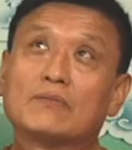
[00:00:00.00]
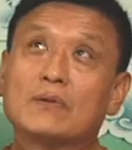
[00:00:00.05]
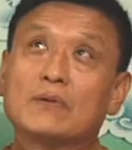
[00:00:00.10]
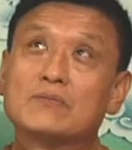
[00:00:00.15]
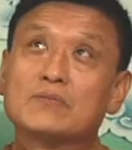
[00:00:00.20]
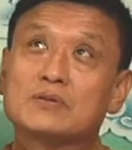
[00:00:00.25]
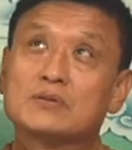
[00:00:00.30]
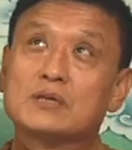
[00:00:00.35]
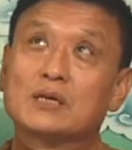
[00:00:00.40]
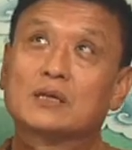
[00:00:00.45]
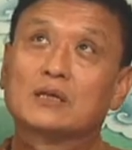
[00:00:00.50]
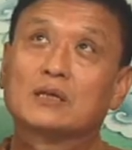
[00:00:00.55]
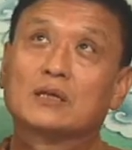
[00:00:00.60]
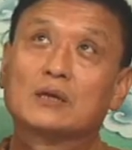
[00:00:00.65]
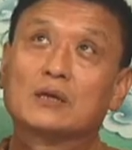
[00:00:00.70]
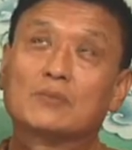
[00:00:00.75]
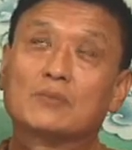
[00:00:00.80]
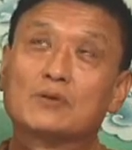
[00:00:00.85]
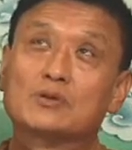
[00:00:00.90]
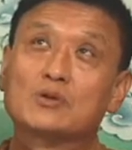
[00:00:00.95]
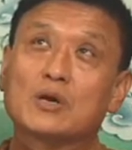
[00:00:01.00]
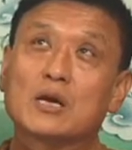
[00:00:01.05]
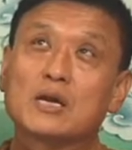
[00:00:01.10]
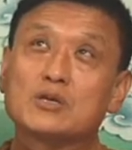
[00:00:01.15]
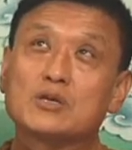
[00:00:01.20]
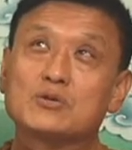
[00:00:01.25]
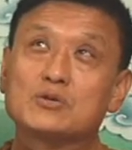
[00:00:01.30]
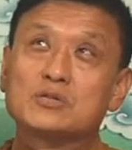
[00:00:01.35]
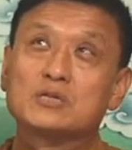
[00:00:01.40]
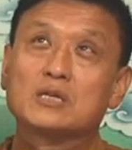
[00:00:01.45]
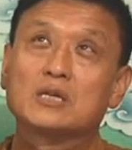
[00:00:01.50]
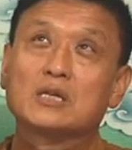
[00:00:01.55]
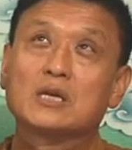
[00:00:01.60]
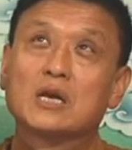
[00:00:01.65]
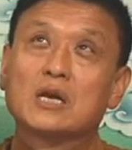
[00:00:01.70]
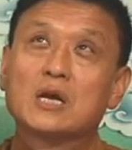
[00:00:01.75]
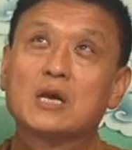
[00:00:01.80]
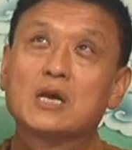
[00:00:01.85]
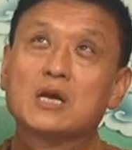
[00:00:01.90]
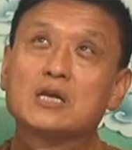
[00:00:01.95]
I'm stuck there. But so you
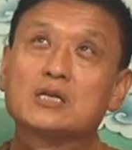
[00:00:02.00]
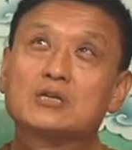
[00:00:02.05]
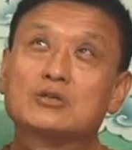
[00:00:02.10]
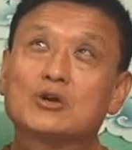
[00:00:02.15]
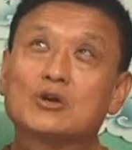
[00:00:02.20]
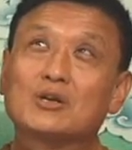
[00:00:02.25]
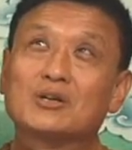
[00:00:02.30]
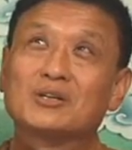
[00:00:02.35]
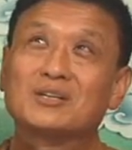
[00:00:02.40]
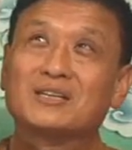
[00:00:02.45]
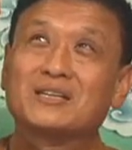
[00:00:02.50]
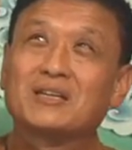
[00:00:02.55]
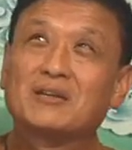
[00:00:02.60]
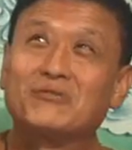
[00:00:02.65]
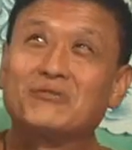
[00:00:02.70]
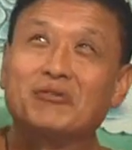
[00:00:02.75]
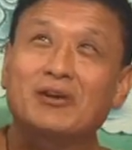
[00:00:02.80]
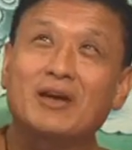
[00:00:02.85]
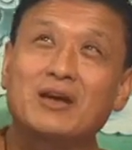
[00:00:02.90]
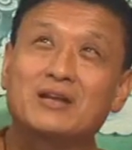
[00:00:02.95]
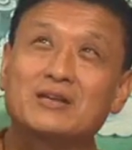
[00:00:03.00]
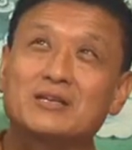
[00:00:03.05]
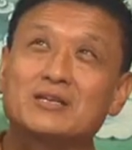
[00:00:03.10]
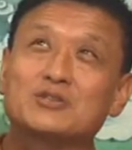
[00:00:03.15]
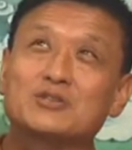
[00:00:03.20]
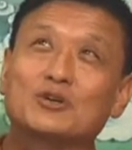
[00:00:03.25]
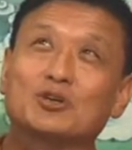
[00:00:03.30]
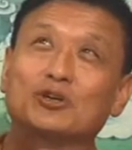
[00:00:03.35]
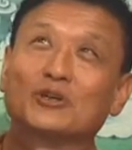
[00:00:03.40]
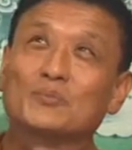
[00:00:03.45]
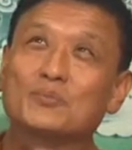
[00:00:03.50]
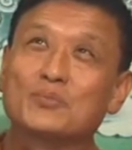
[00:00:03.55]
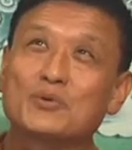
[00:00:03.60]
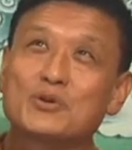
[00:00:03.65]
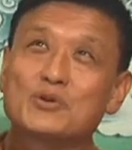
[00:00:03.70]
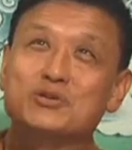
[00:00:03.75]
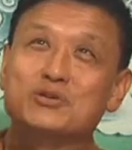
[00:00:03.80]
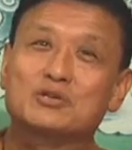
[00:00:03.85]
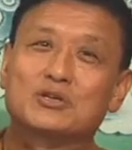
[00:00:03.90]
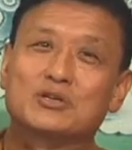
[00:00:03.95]
see, it's not the event, it's not the
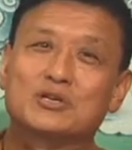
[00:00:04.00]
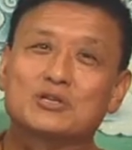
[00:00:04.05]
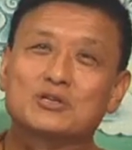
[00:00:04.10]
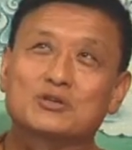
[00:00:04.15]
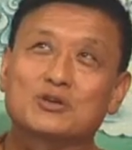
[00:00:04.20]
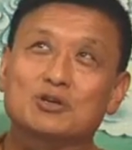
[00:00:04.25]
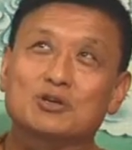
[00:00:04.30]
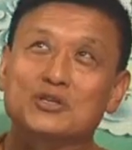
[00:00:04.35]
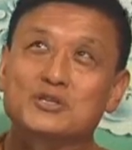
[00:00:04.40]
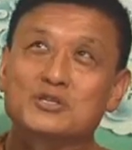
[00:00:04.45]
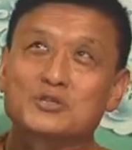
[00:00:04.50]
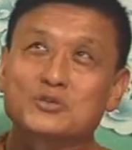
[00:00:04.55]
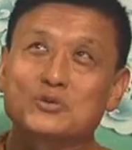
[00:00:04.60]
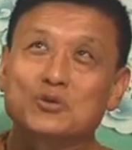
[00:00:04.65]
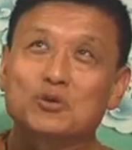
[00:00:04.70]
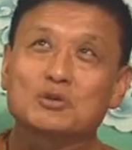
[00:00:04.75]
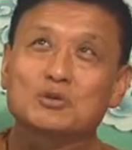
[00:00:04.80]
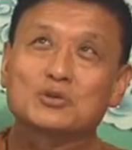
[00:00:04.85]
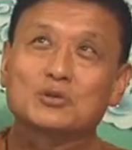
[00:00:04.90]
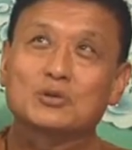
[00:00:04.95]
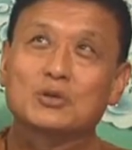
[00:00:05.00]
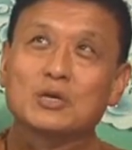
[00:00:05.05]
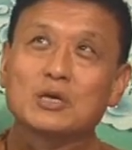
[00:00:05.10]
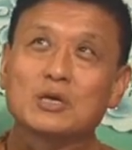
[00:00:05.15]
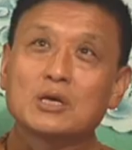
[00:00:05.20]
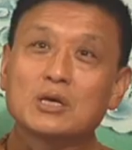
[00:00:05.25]
person, it's not the situation.